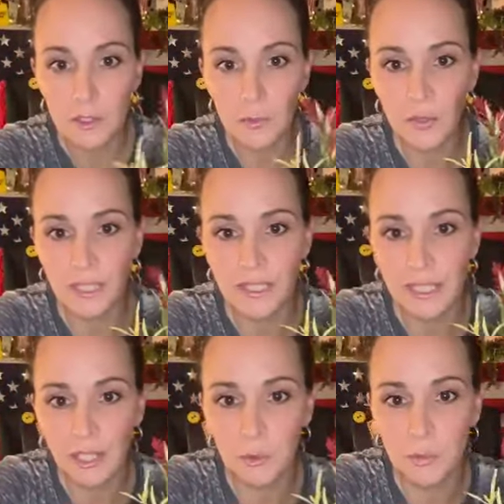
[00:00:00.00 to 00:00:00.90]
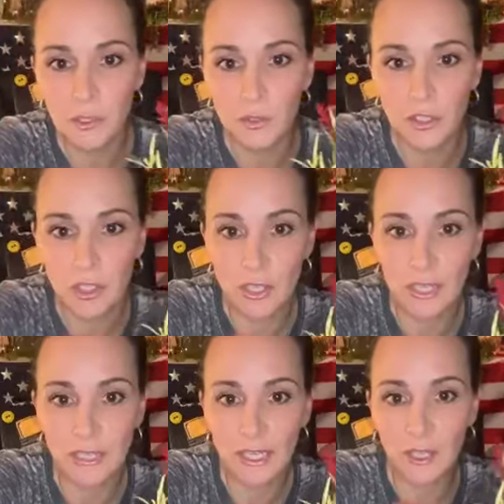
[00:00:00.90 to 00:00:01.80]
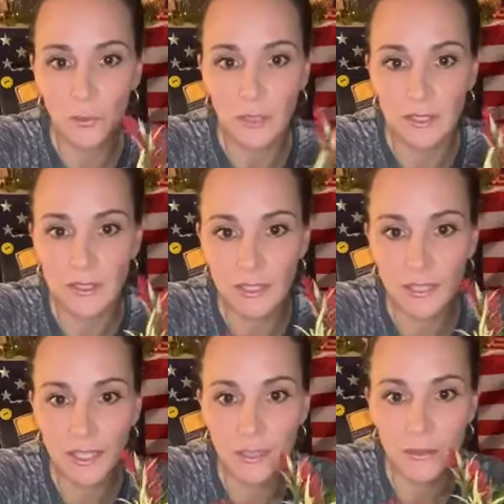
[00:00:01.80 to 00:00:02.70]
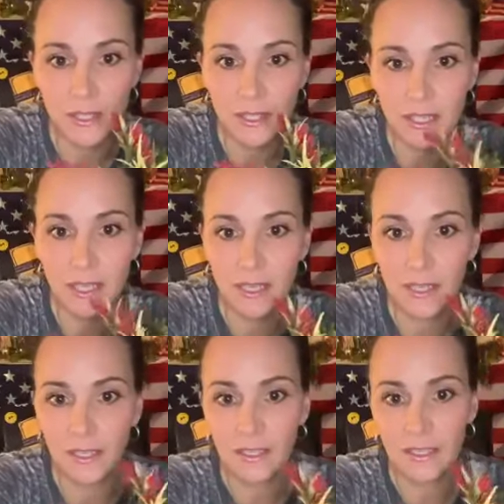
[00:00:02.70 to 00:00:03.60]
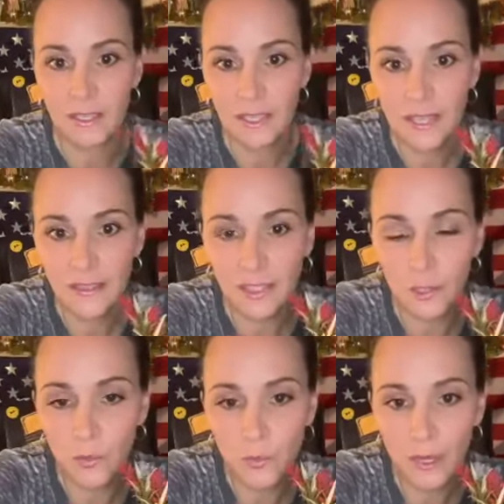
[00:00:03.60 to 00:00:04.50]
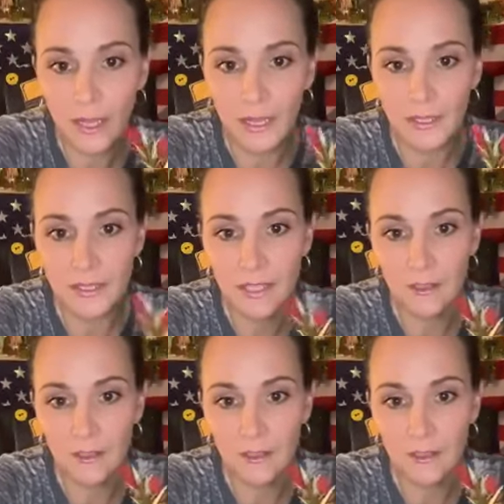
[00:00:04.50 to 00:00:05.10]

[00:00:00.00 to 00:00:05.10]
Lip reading: Looks pretty. Thank you, Patricia. Thank you, Lisa. Thank you, Cynthia. Thank you, Grace.